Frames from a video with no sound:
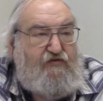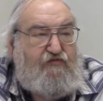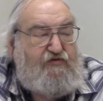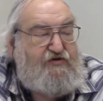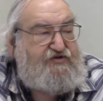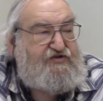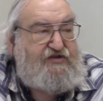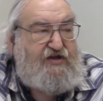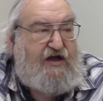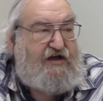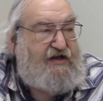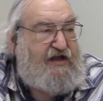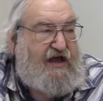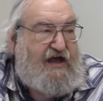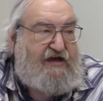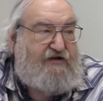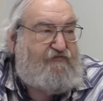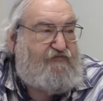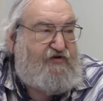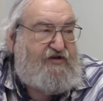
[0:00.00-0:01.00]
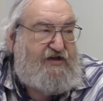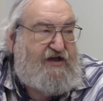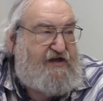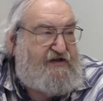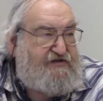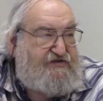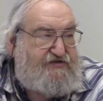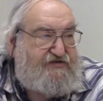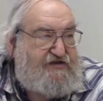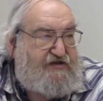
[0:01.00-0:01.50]
was not
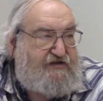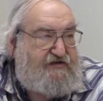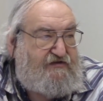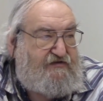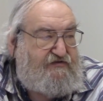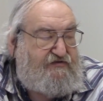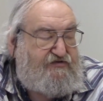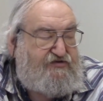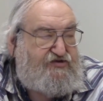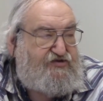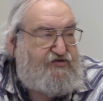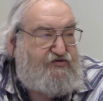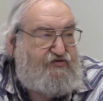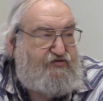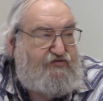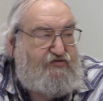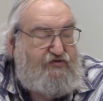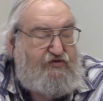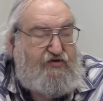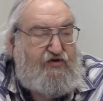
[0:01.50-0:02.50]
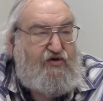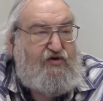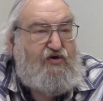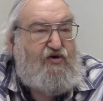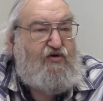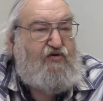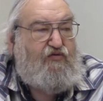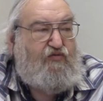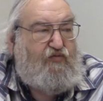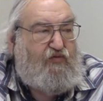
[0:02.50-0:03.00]
acquiescing to
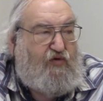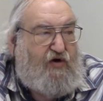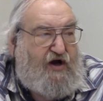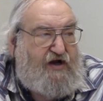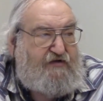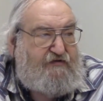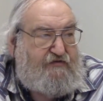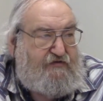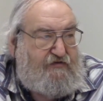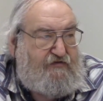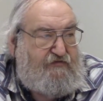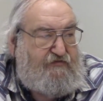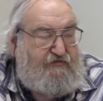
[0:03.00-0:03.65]
what